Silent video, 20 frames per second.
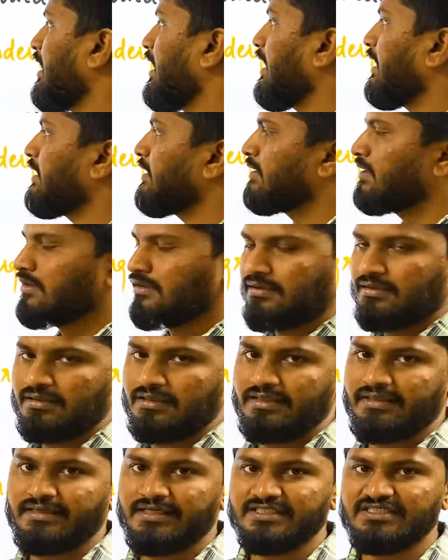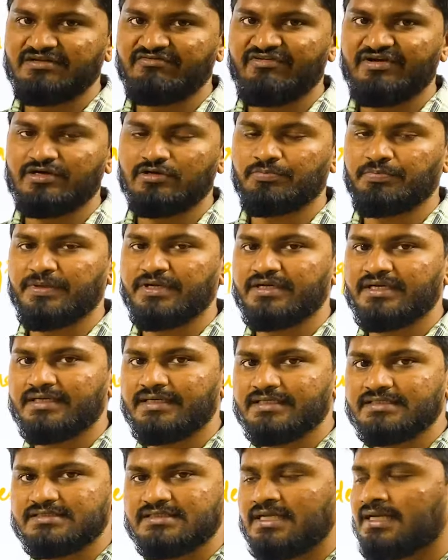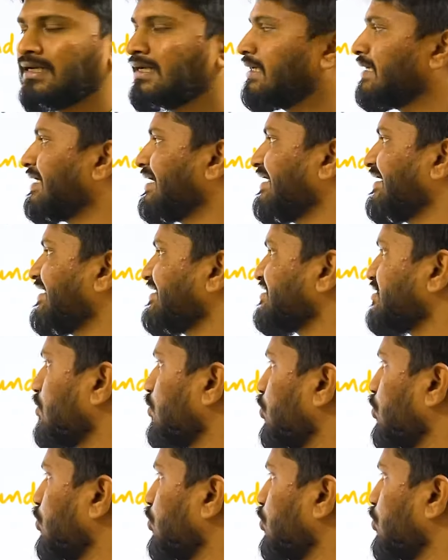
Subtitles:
And interesting fact, peanut is the